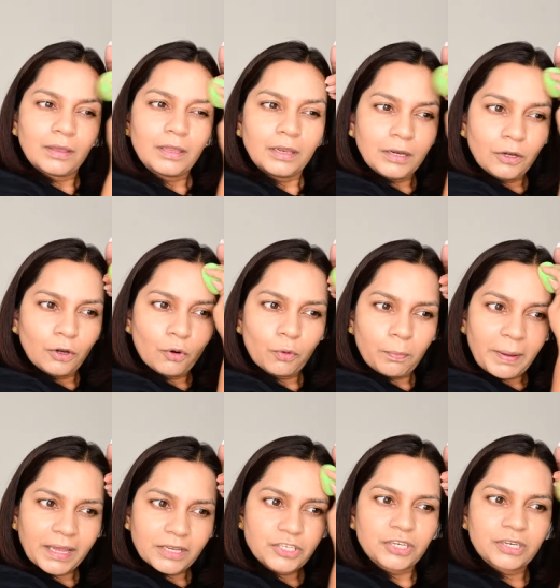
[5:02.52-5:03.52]
No
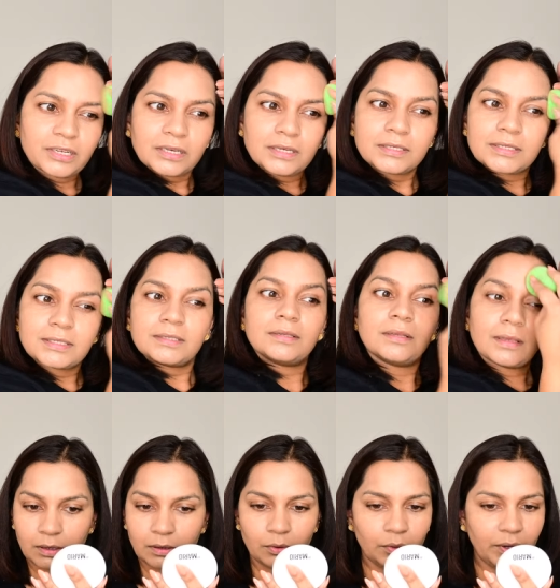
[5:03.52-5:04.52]
patchiness.
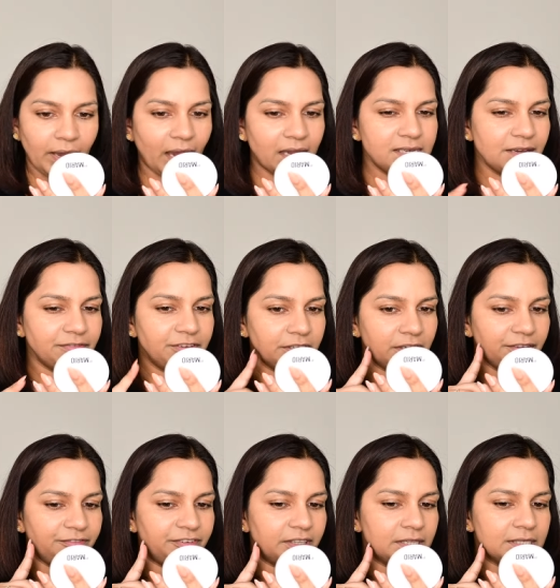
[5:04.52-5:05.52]
Okay, I definitely
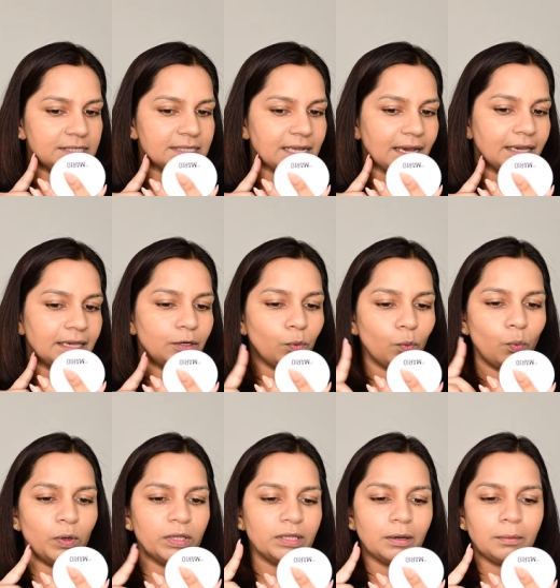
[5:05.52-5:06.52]
feel the side
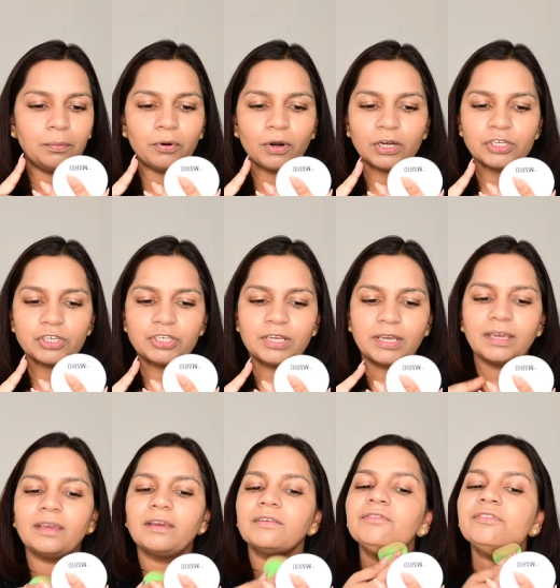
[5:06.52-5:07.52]
with a brush
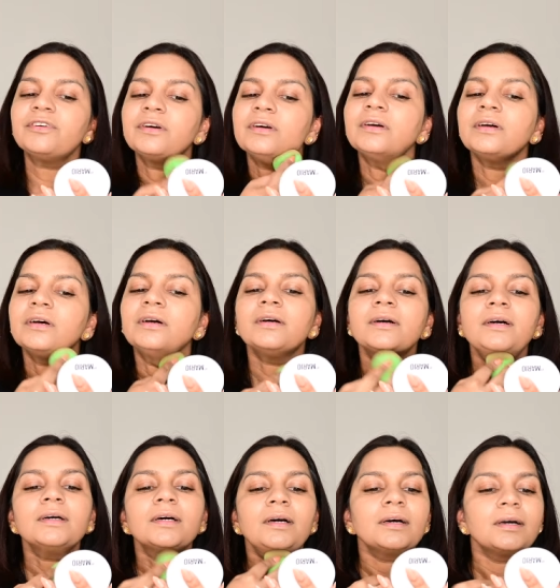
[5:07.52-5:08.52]
gave
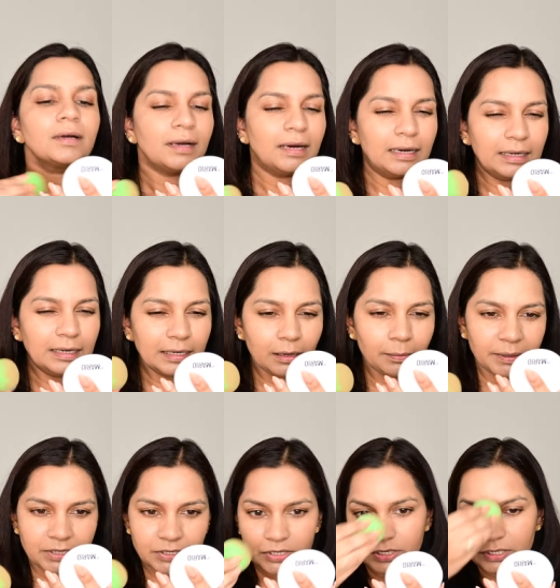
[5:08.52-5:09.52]
a little
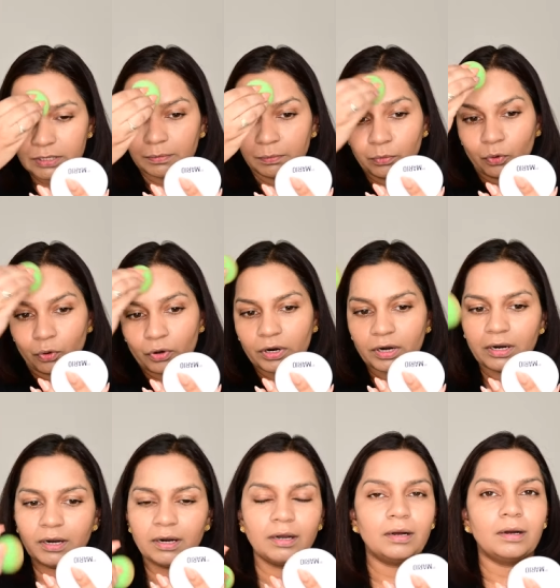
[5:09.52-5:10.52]
bit more
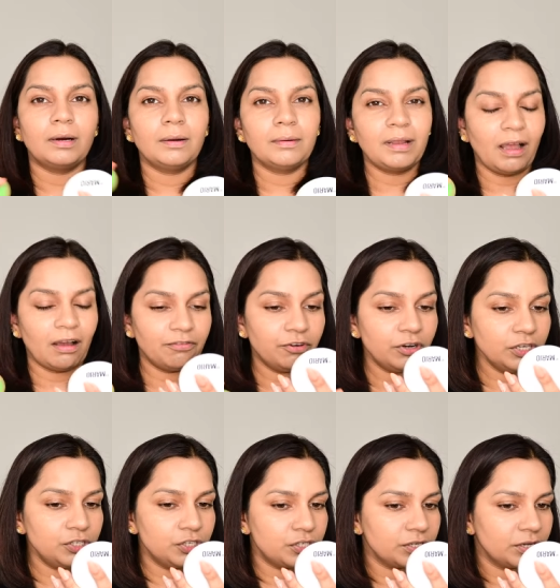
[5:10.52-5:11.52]
uh,
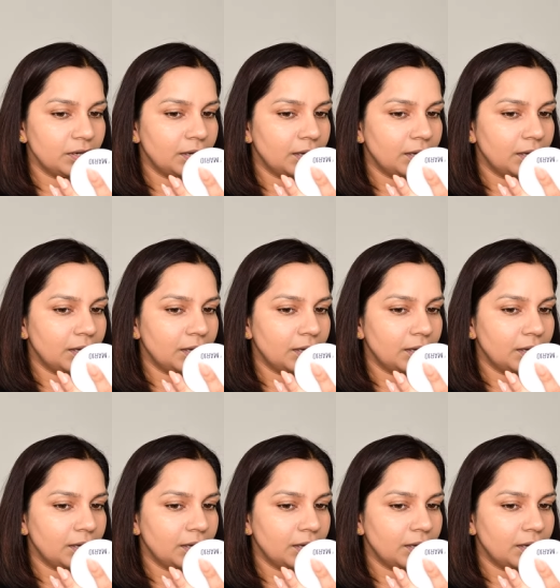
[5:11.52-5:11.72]
coverage.